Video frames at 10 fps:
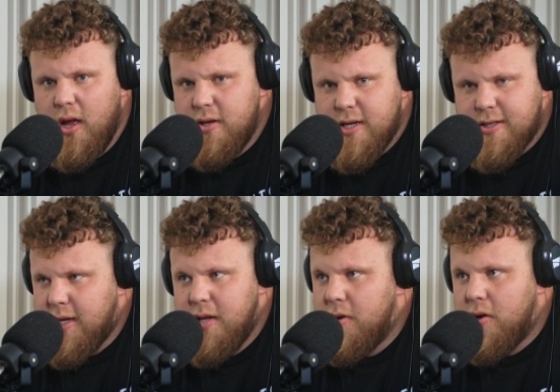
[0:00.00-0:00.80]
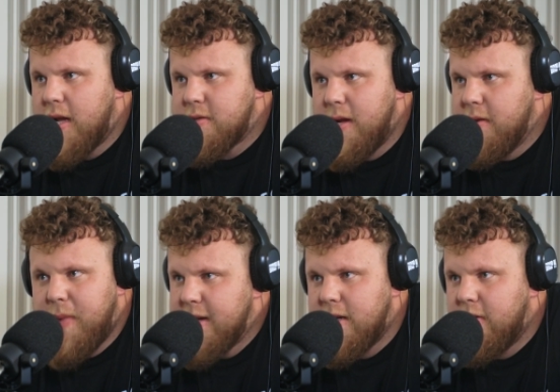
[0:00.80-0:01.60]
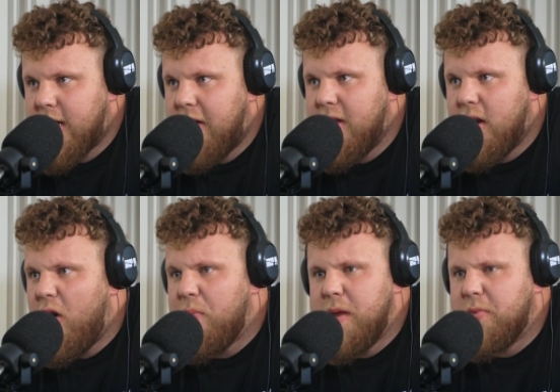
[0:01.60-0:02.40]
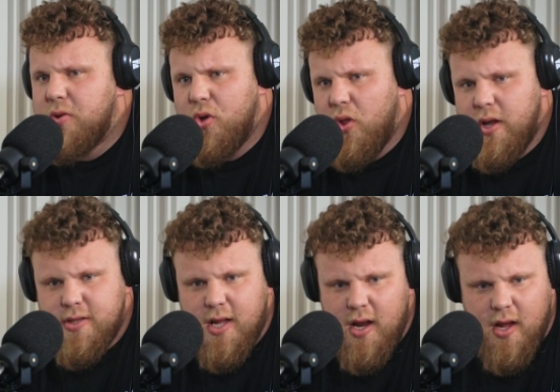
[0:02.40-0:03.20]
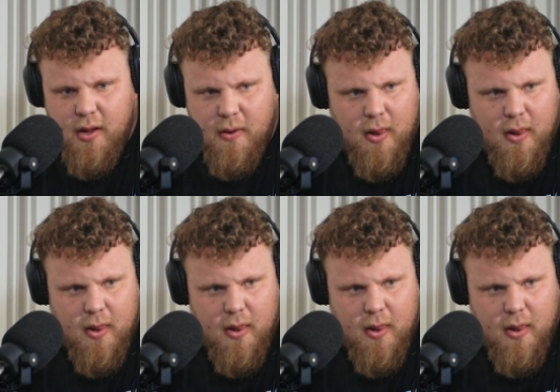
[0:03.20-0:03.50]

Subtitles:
just sleep. That's my basic recovery. A lot of people do all this kind of